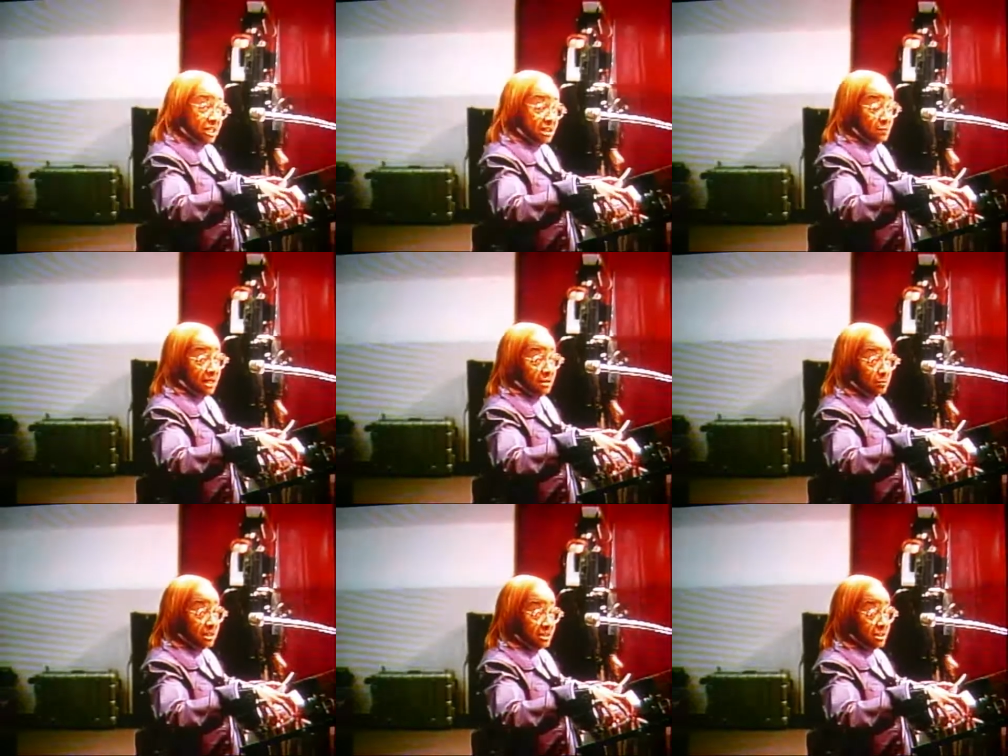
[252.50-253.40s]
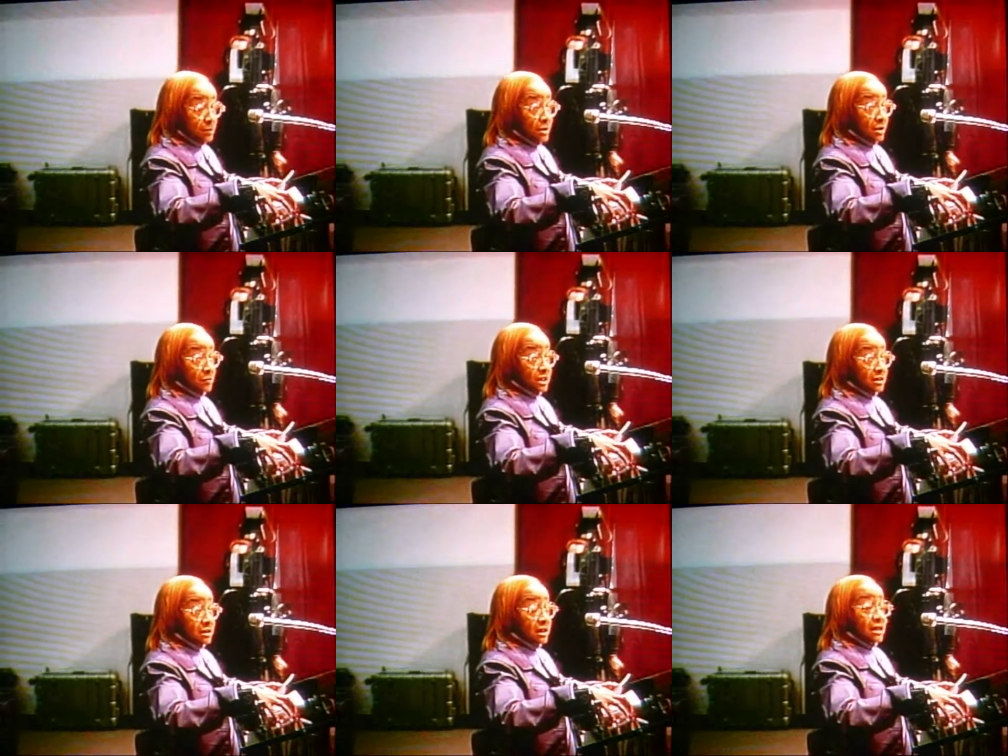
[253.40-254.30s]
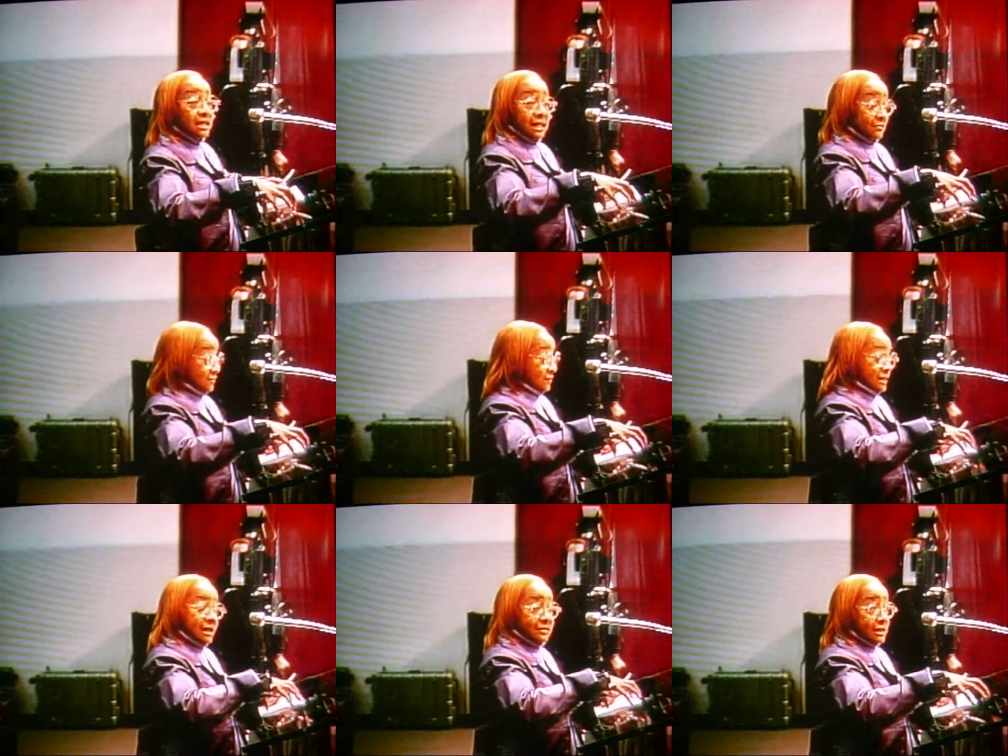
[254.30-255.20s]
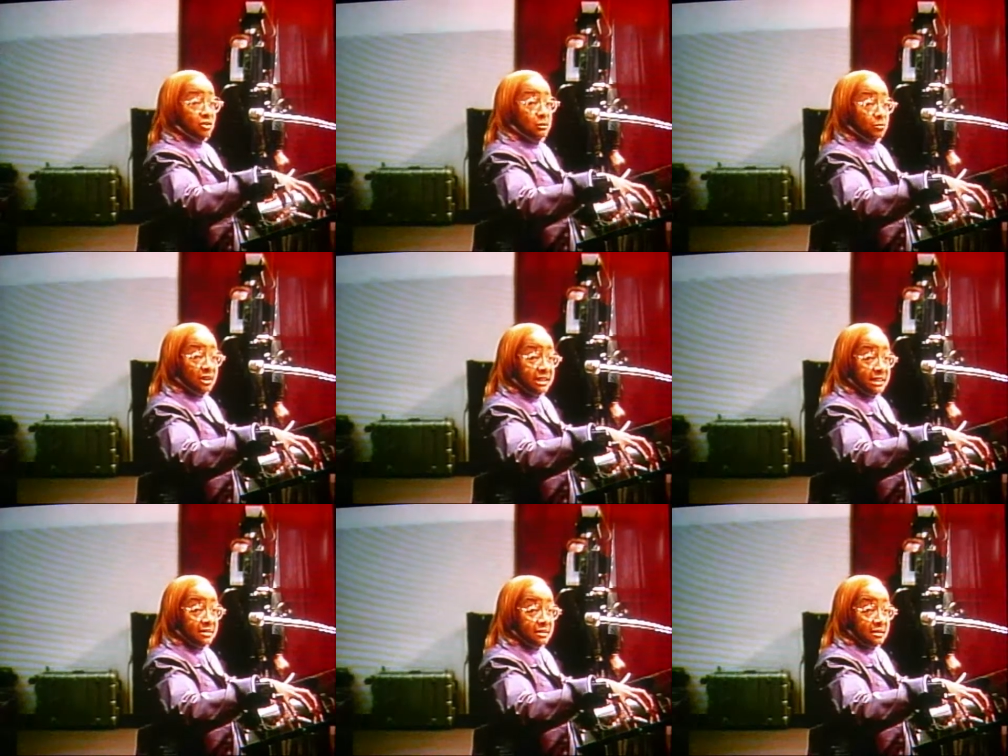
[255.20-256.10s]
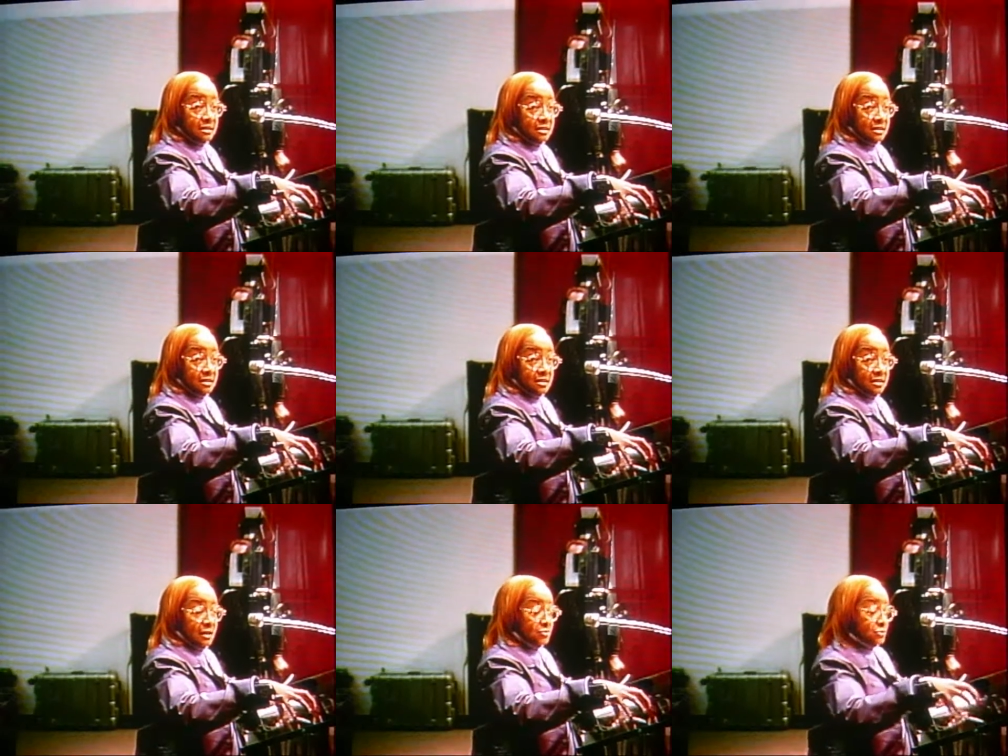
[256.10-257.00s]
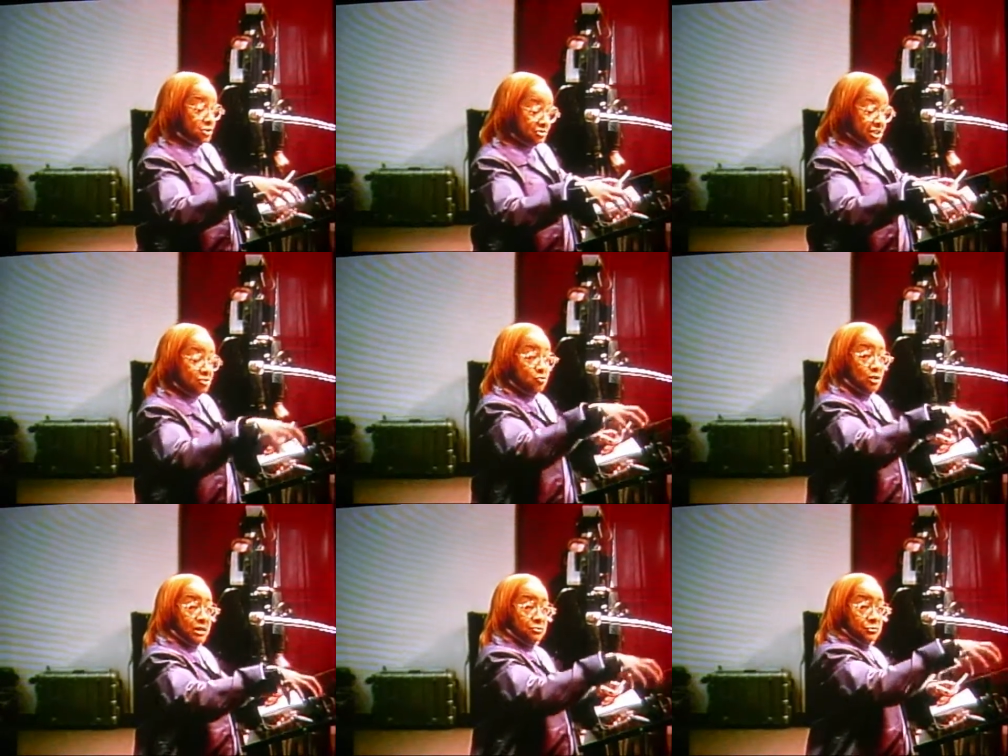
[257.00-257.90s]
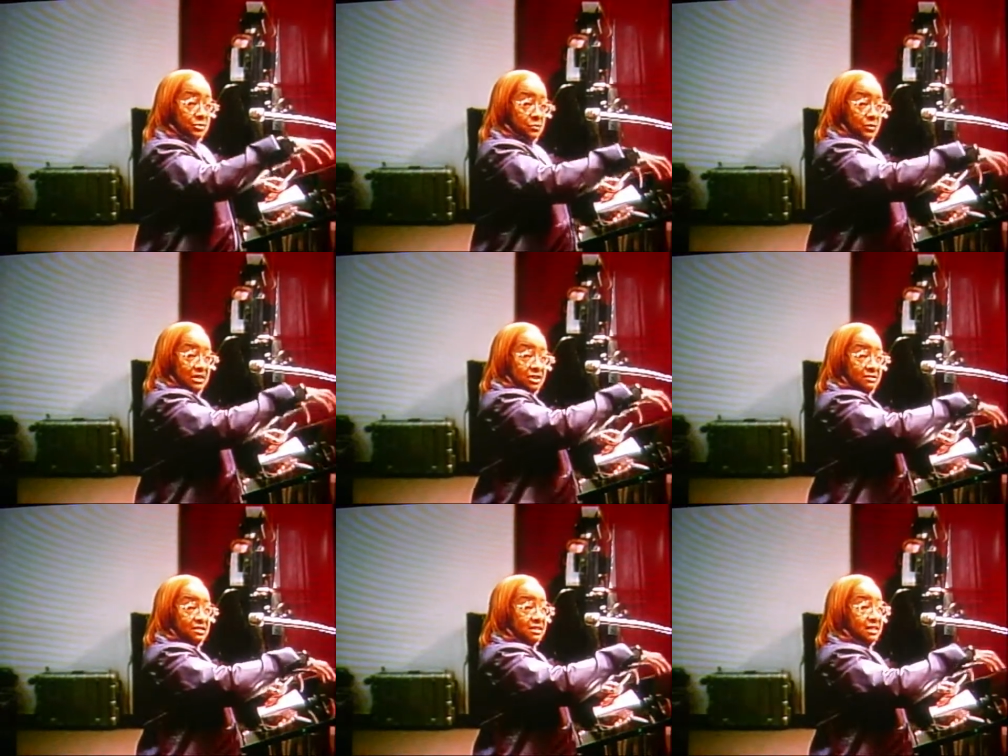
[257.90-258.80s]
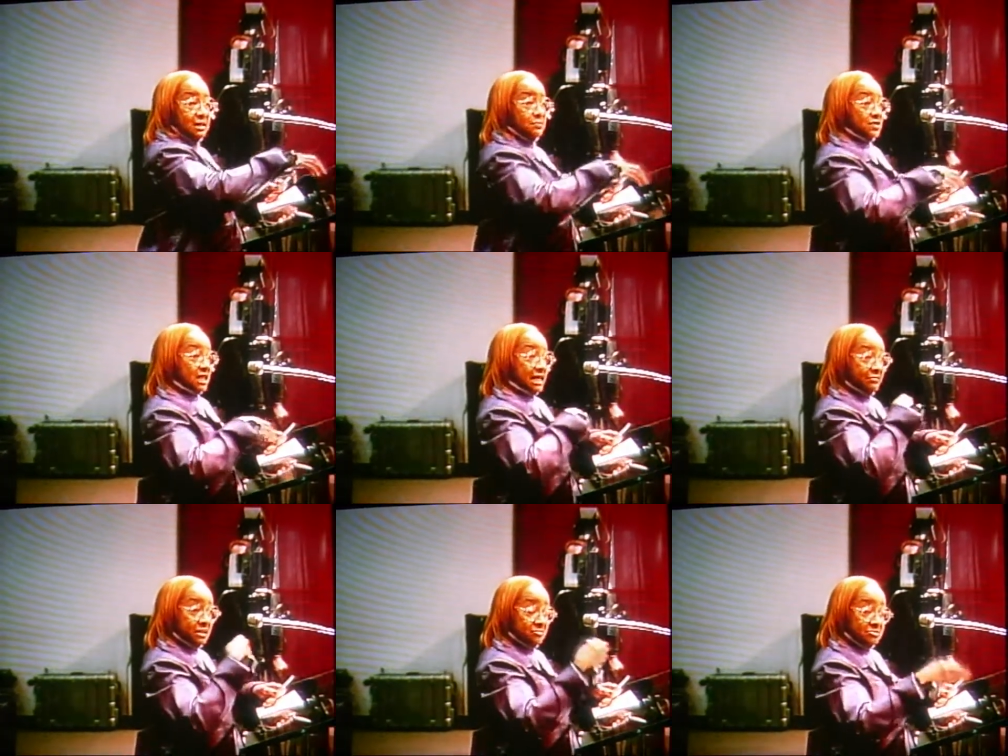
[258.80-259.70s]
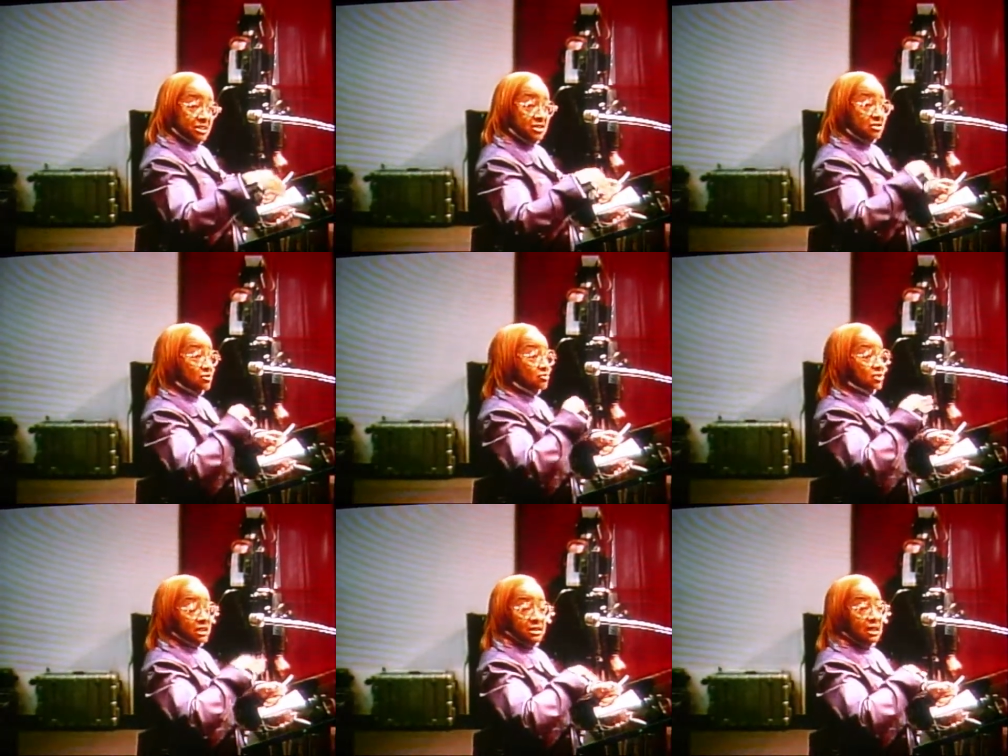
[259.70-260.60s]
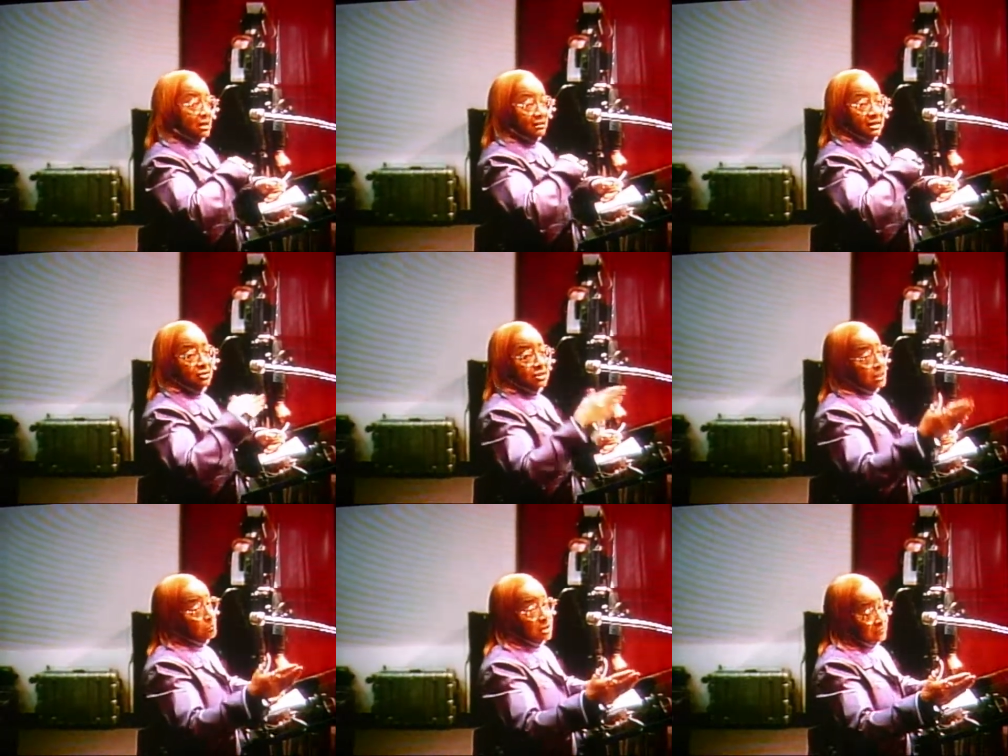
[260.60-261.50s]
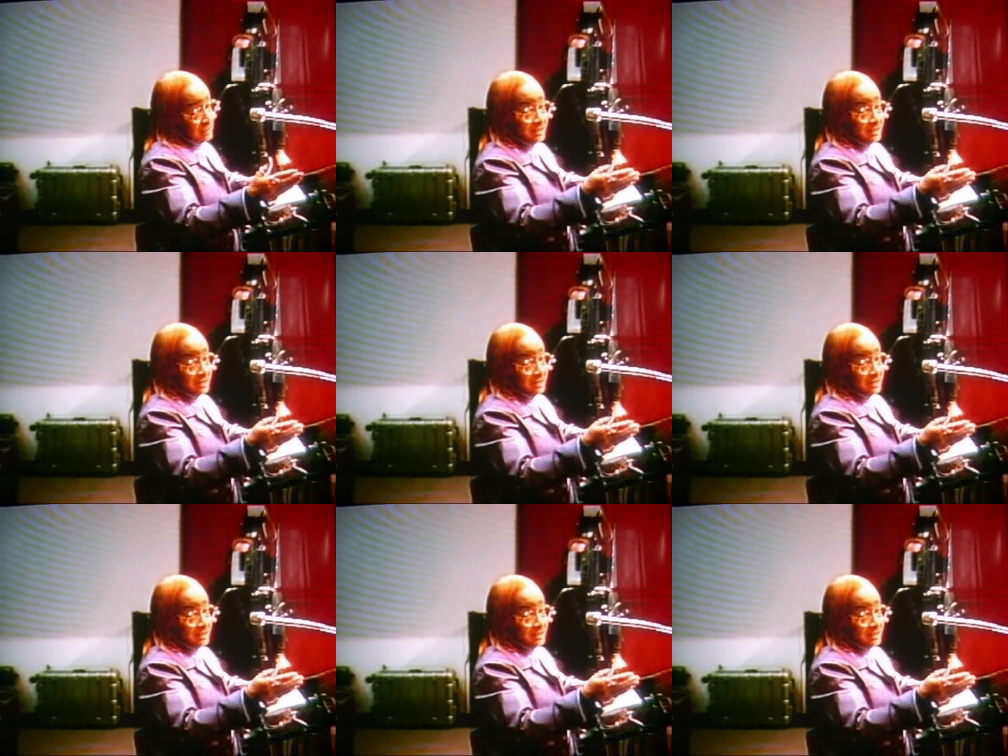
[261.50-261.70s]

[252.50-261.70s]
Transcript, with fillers: check by the police department, as they're complete. So it's just going through the rest of the steps. They have their physicals, and there are a number of